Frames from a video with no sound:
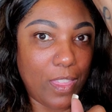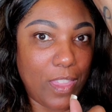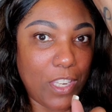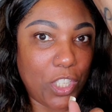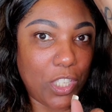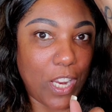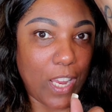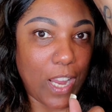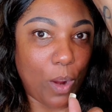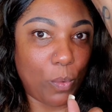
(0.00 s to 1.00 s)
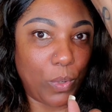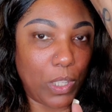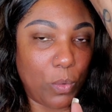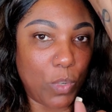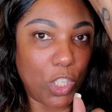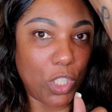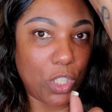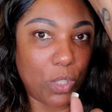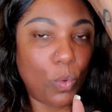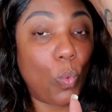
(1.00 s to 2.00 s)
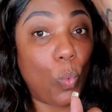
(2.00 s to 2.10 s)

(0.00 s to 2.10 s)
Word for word: this shade I really wish it,